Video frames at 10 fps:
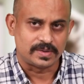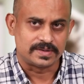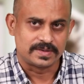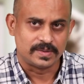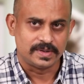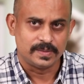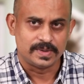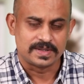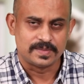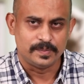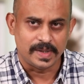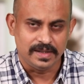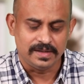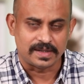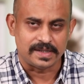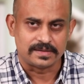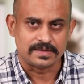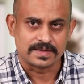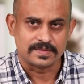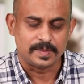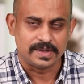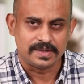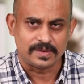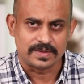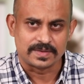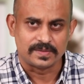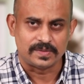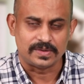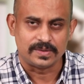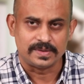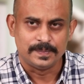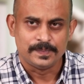short story, which many writers from India also followed,